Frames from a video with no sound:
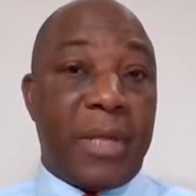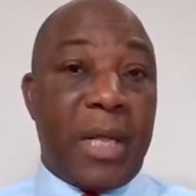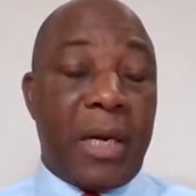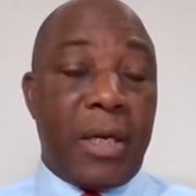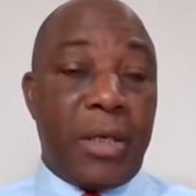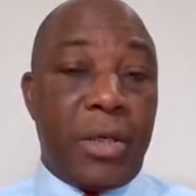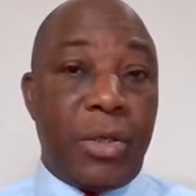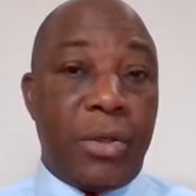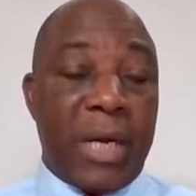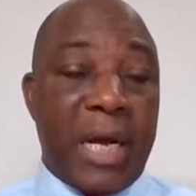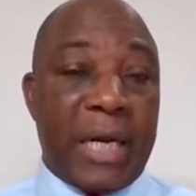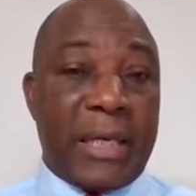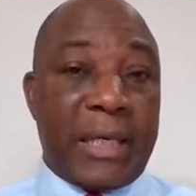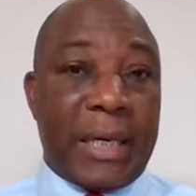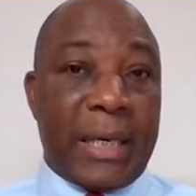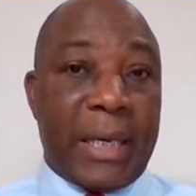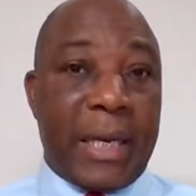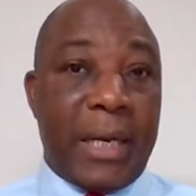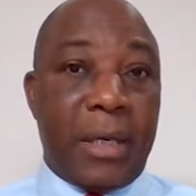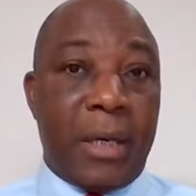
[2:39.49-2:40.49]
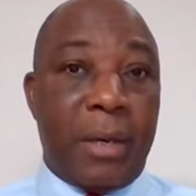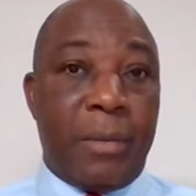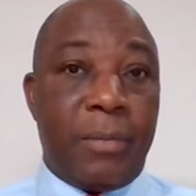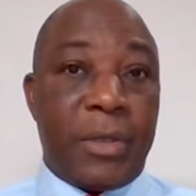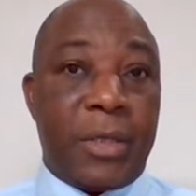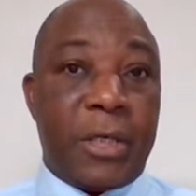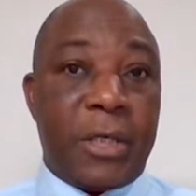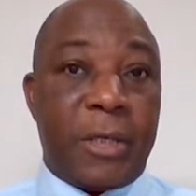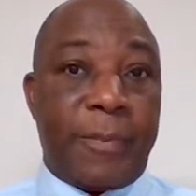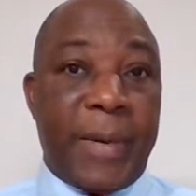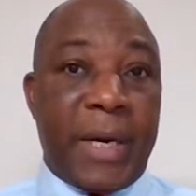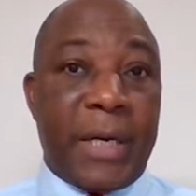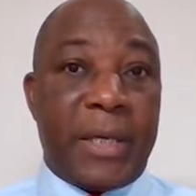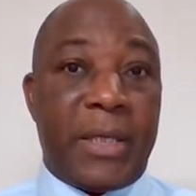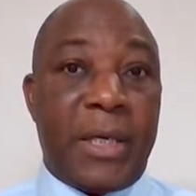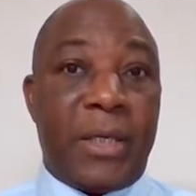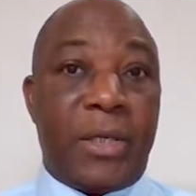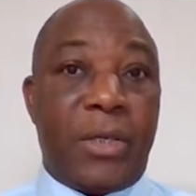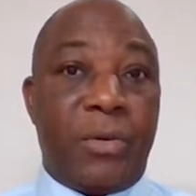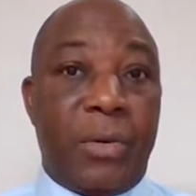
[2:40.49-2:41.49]
that the United Kingdom is
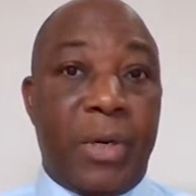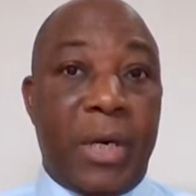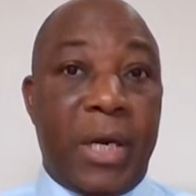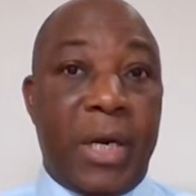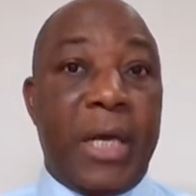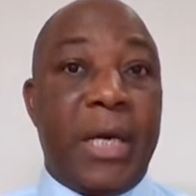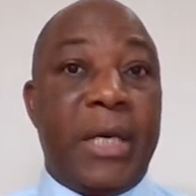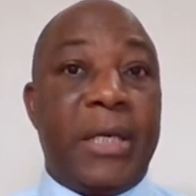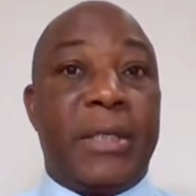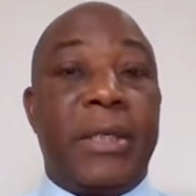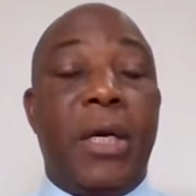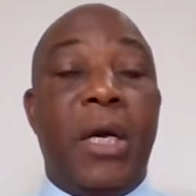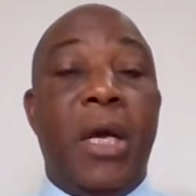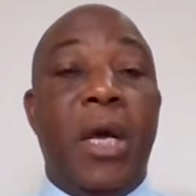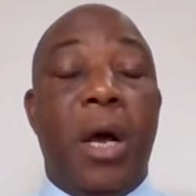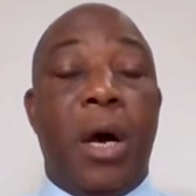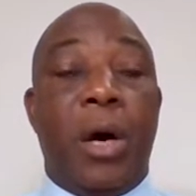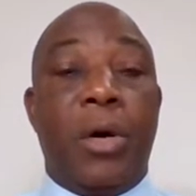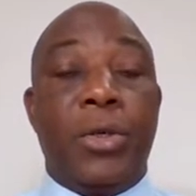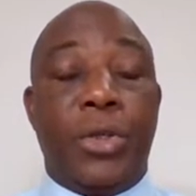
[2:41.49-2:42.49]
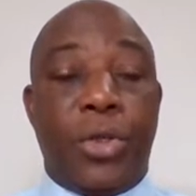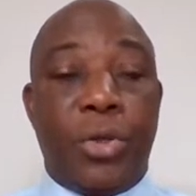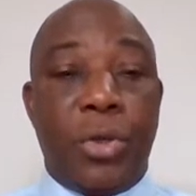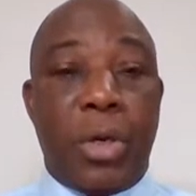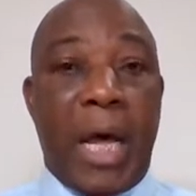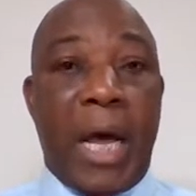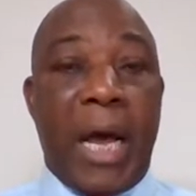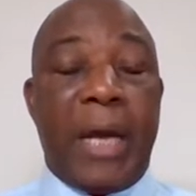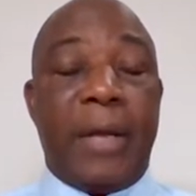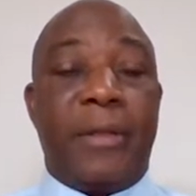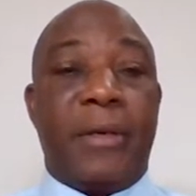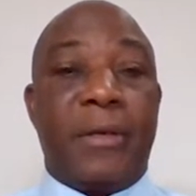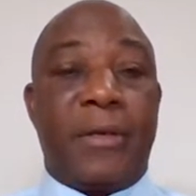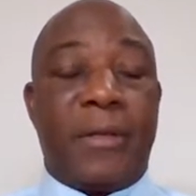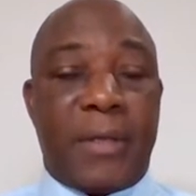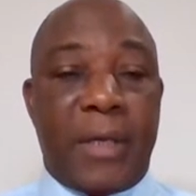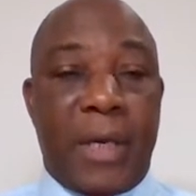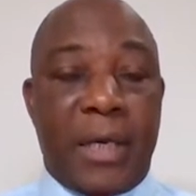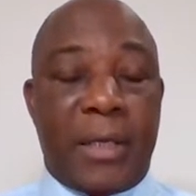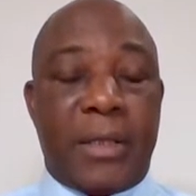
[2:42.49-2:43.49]
expected to release on July the
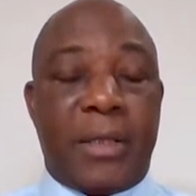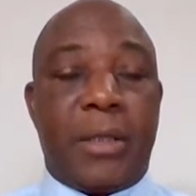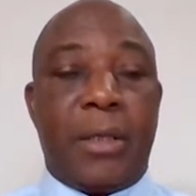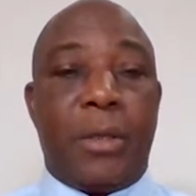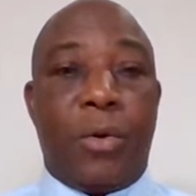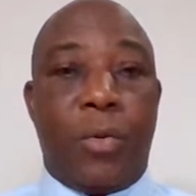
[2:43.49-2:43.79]
6th.